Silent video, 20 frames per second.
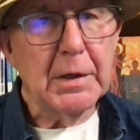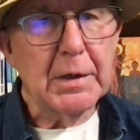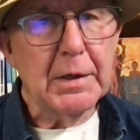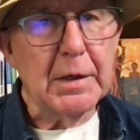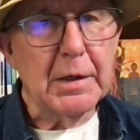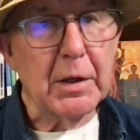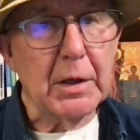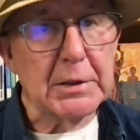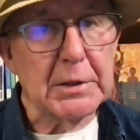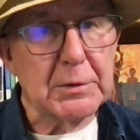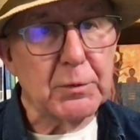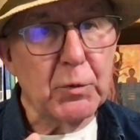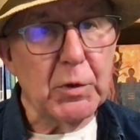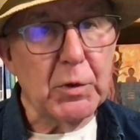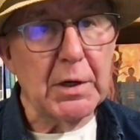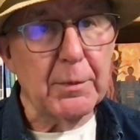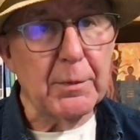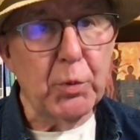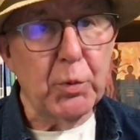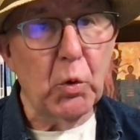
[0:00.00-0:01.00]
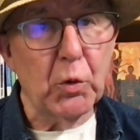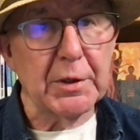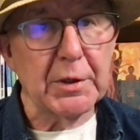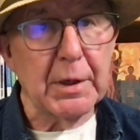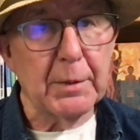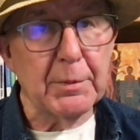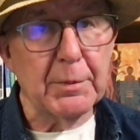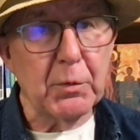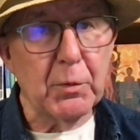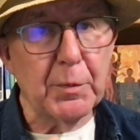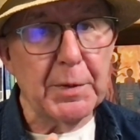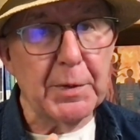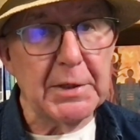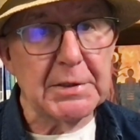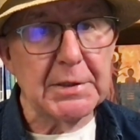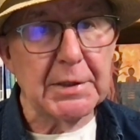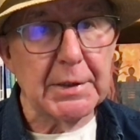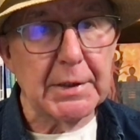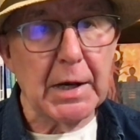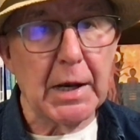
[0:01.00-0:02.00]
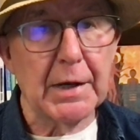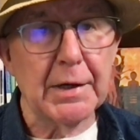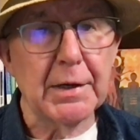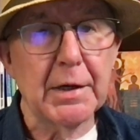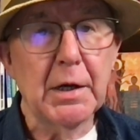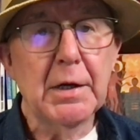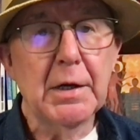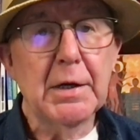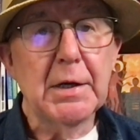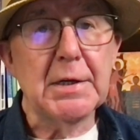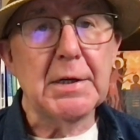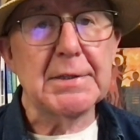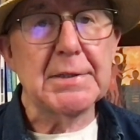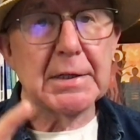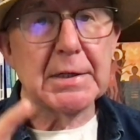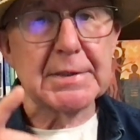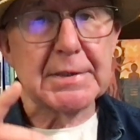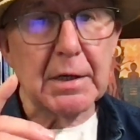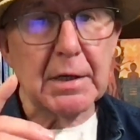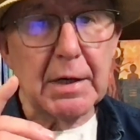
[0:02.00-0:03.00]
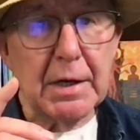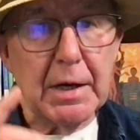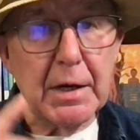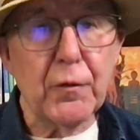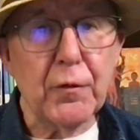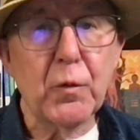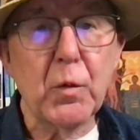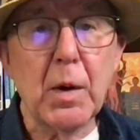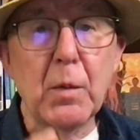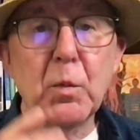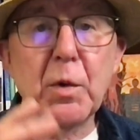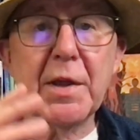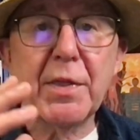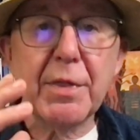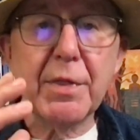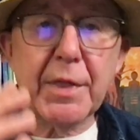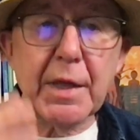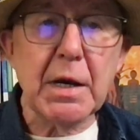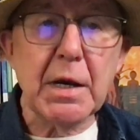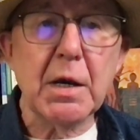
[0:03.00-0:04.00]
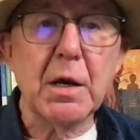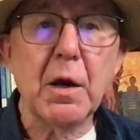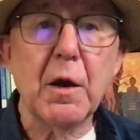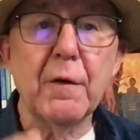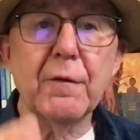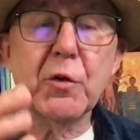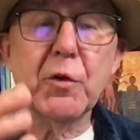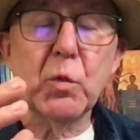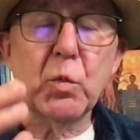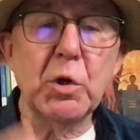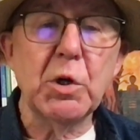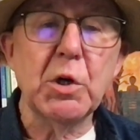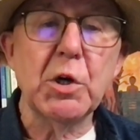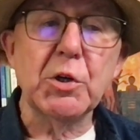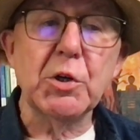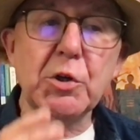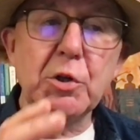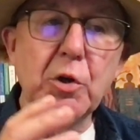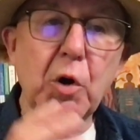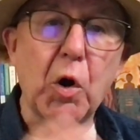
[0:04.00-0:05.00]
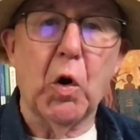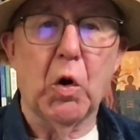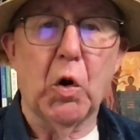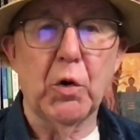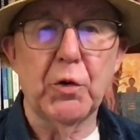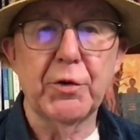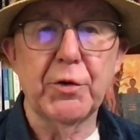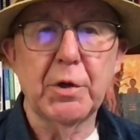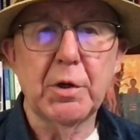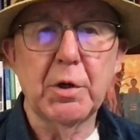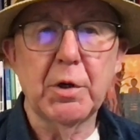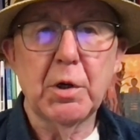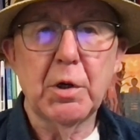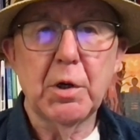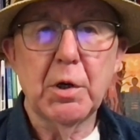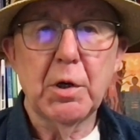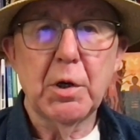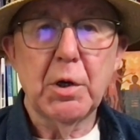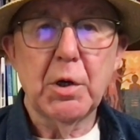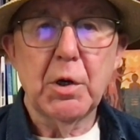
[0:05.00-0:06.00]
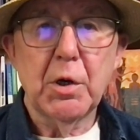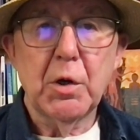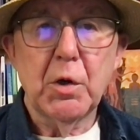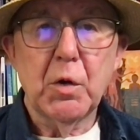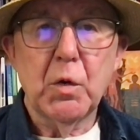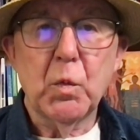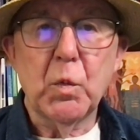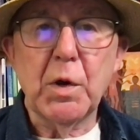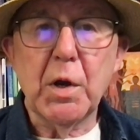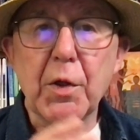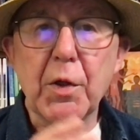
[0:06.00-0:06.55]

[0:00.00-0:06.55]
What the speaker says: Now that's really important. Let me repeat it again. He says that if when we think of the word God, we are